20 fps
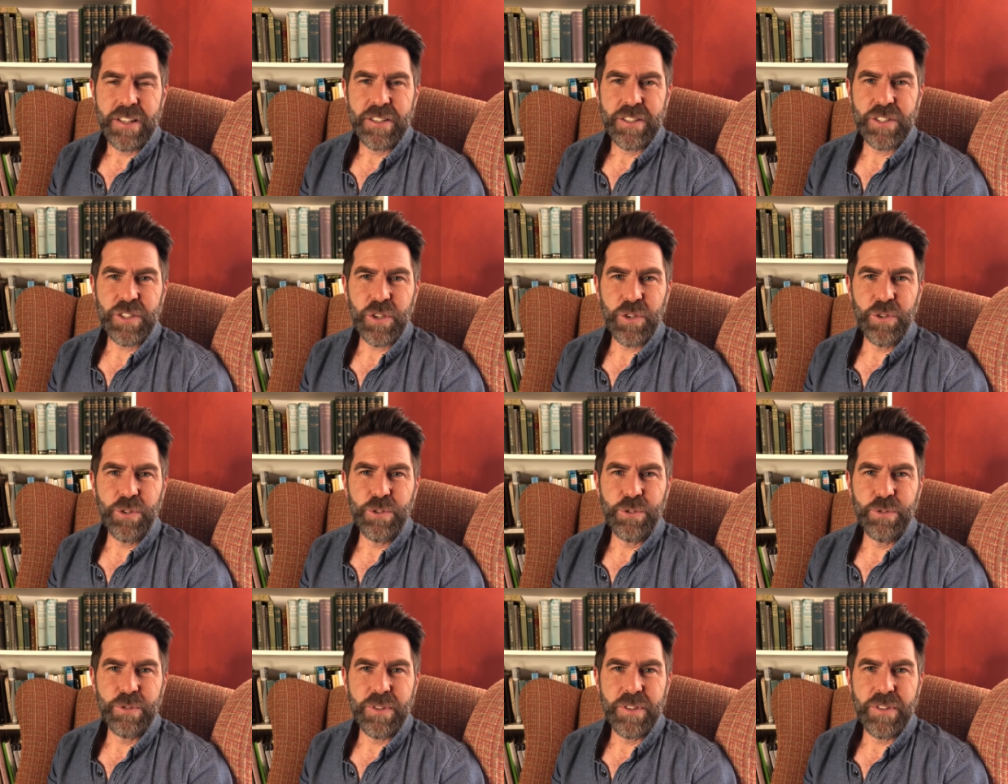
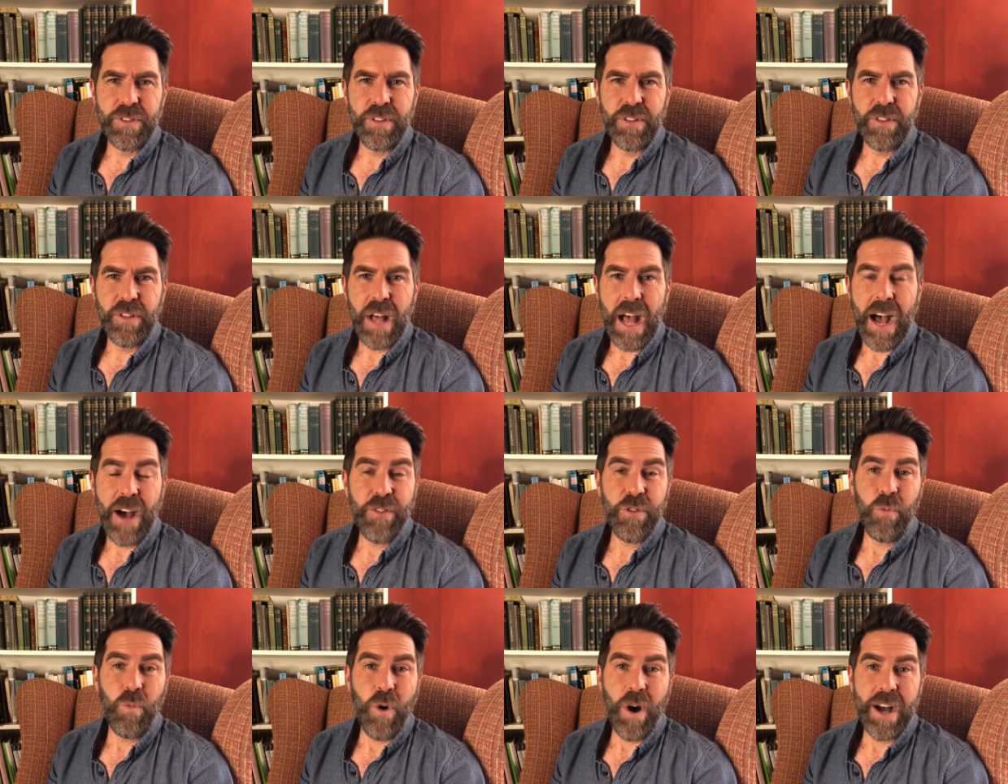to
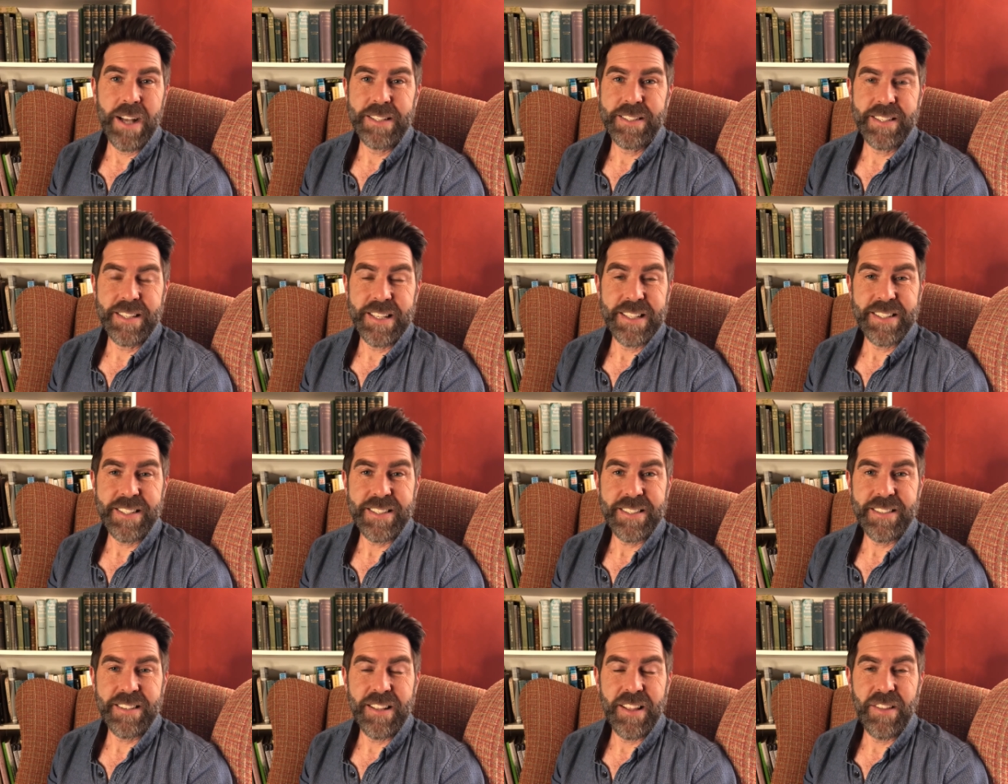otherwise
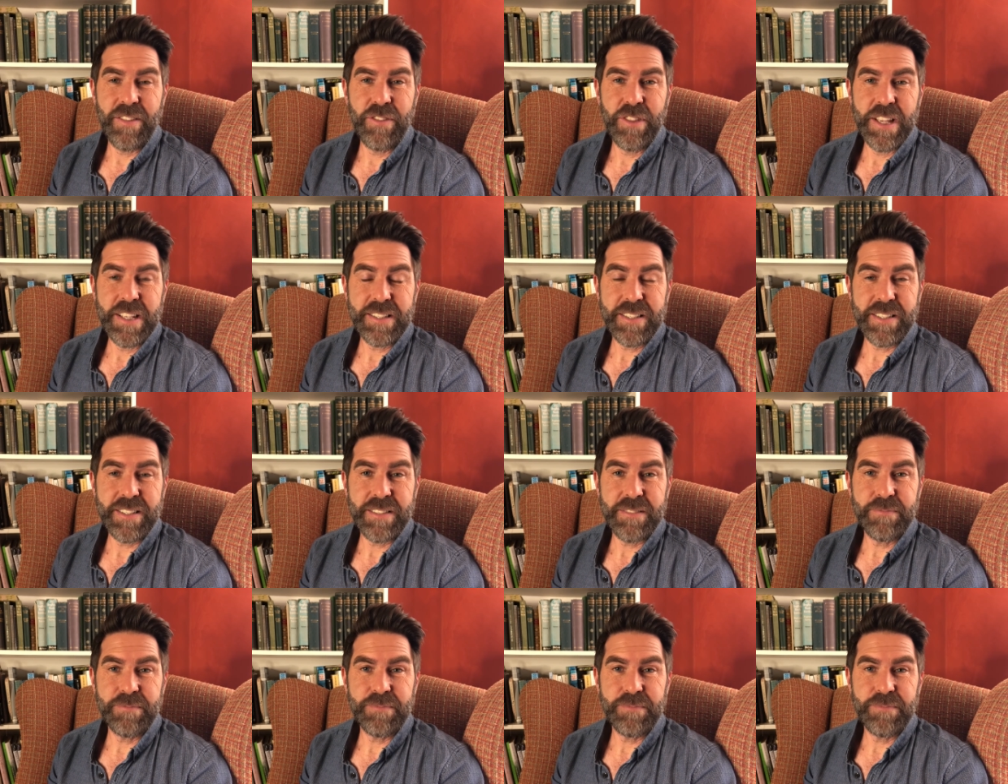this